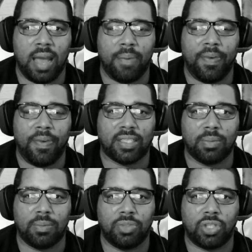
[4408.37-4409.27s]
We've got
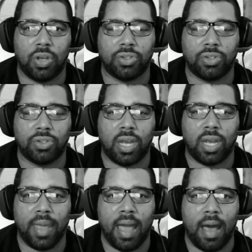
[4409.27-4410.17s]
some shows that are
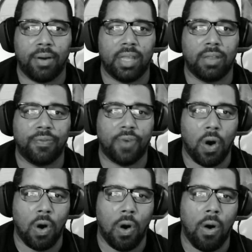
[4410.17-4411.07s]
coming out in the
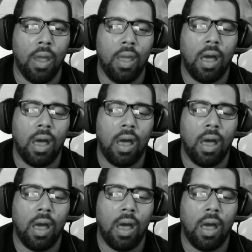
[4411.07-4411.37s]
fall.